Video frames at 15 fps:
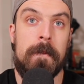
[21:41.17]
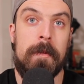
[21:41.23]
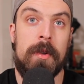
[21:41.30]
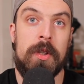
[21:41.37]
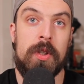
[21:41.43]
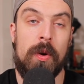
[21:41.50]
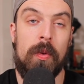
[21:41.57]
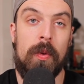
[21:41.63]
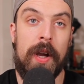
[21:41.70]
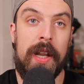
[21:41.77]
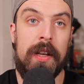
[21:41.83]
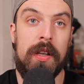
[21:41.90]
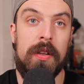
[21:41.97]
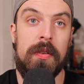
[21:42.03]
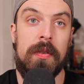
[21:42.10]
So
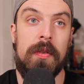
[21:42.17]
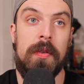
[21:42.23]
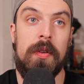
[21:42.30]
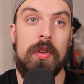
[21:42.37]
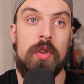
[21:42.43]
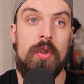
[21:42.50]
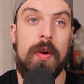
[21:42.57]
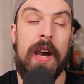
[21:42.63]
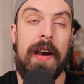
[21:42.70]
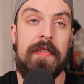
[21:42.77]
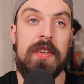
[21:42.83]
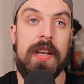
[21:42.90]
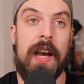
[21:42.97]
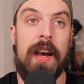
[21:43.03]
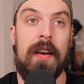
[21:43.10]
when you have
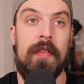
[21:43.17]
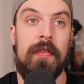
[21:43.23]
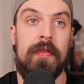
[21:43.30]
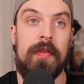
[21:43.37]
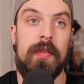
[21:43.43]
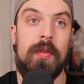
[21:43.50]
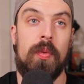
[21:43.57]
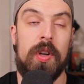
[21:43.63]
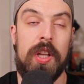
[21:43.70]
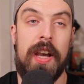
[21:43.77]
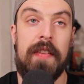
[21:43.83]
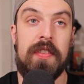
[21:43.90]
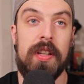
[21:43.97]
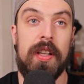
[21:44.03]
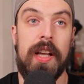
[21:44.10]

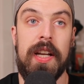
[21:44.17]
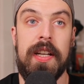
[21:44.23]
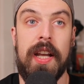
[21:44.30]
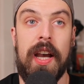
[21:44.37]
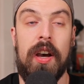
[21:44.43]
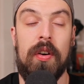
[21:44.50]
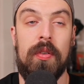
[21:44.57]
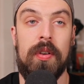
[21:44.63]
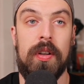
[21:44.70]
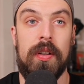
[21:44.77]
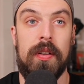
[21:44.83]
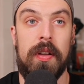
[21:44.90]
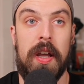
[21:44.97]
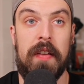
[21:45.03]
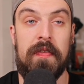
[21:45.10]
to lay down
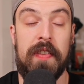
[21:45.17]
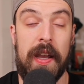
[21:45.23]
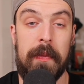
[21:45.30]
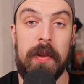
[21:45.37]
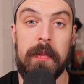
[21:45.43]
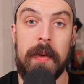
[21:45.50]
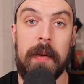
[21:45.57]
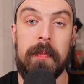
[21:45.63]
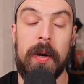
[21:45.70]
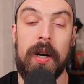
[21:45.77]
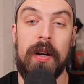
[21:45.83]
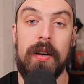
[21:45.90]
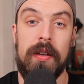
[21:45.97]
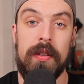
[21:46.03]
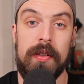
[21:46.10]
a family member